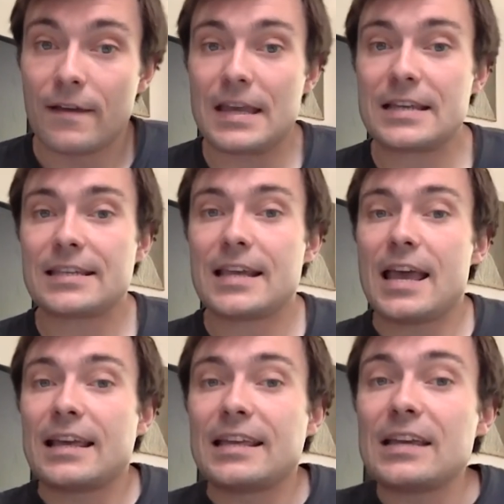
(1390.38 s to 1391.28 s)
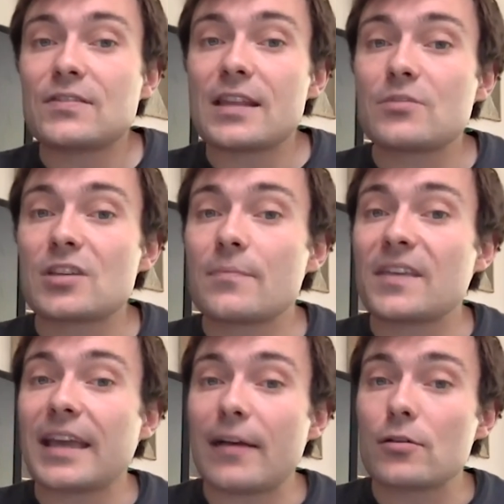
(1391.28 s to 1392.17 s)
This gives them
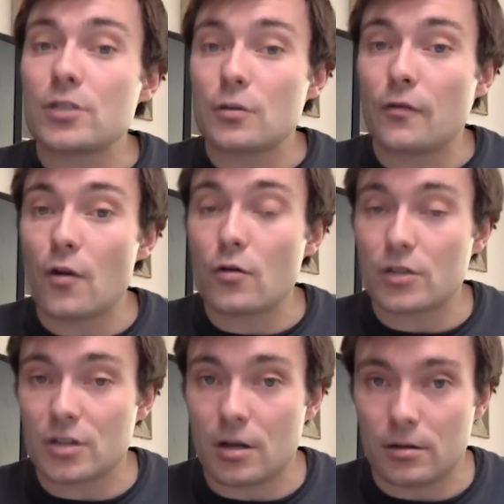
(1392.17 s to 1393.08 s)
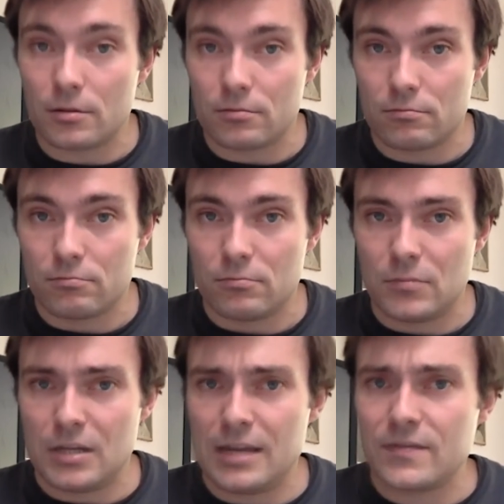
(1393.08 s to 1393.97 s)
something else to focus on,
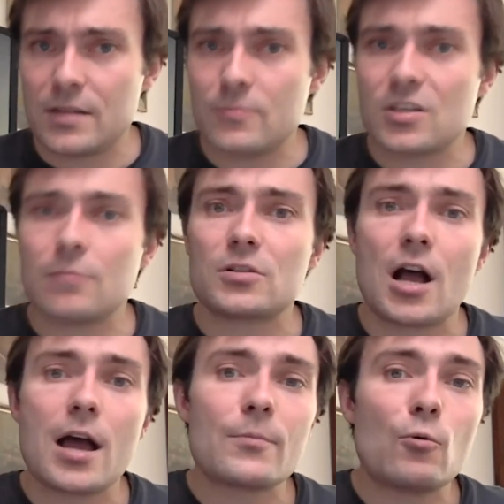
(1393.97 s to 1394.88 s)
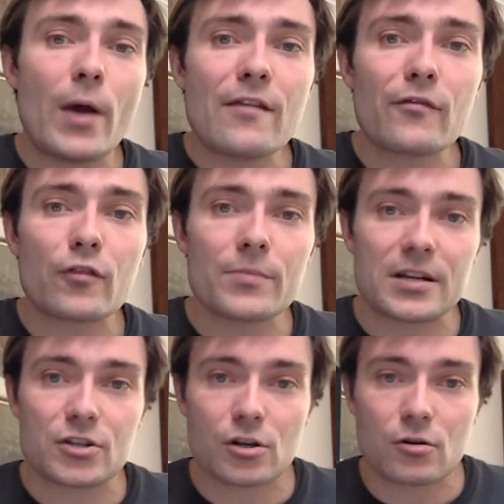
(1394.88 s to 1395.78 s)
gives them some time away from
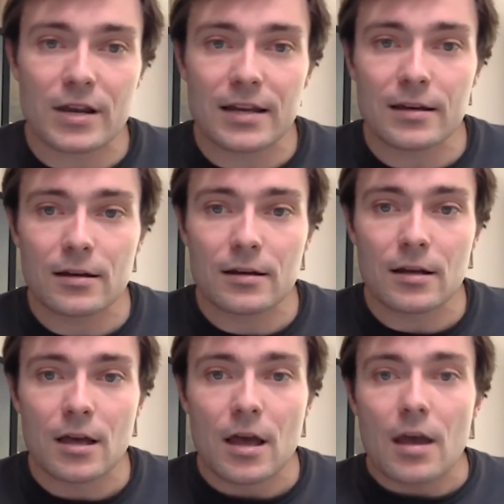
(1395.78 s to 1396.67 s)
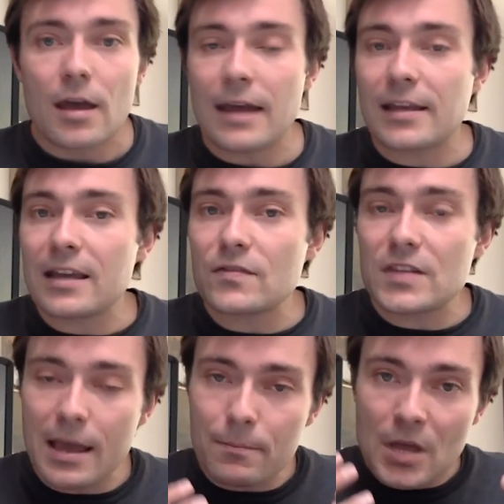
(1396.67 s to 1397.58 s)
their screen, and gives
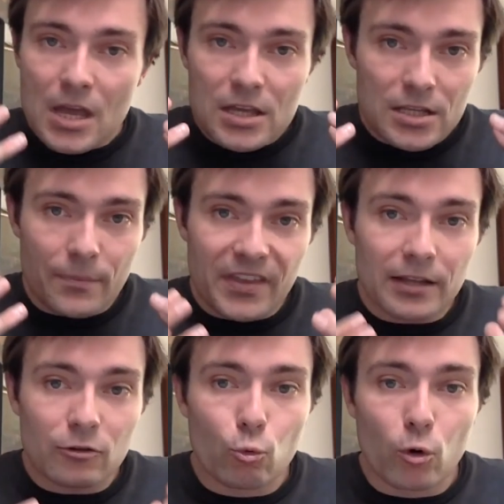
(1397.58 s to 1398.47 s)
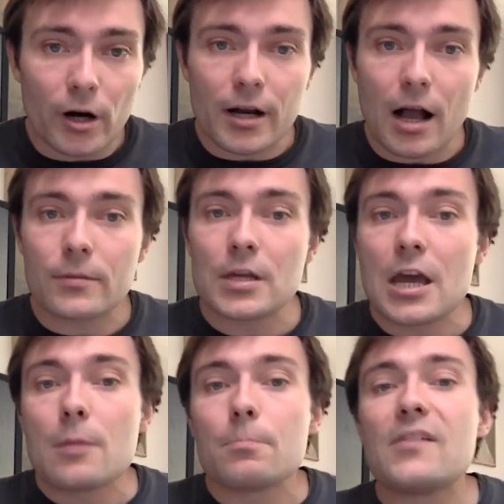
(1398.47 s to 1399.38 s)
them something to work on
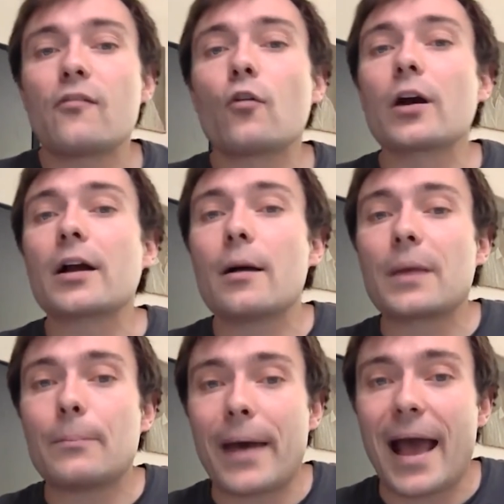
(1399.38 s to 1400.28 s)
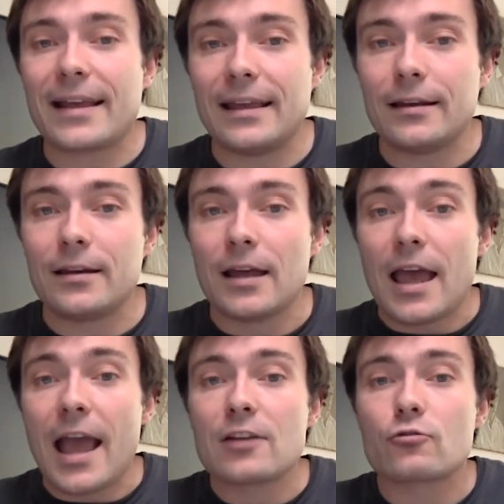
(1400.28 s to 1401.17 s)
before coming back in
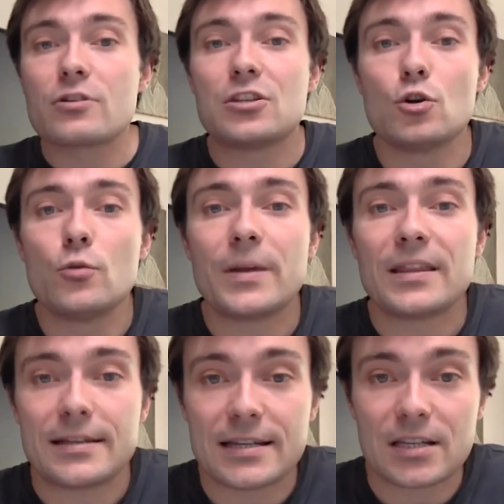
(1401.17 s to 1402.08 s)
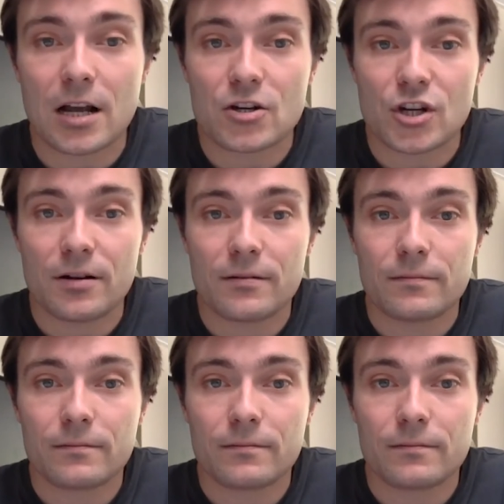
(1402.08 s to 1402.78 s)
and resuming the discussion.